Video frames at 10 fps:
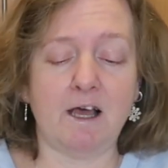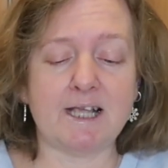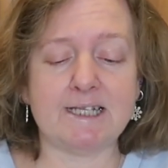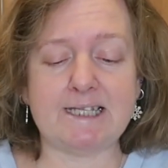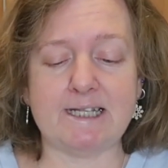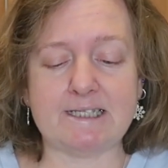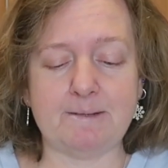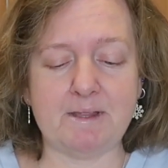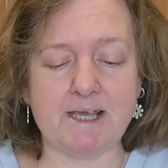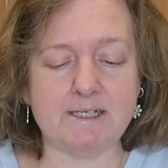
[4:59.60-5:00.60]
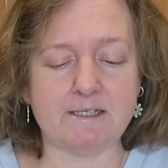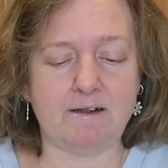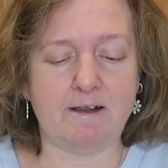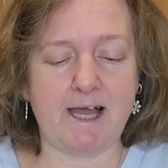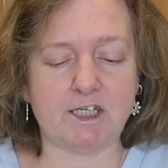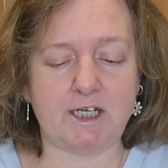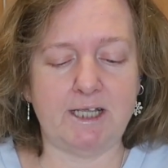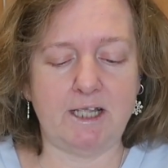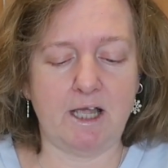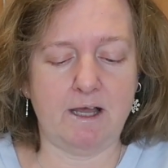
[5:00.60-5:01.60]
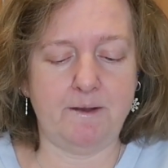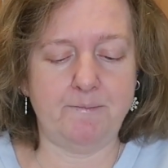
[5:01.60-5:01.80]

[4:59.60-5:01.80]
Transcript: like I said, some of these are actually,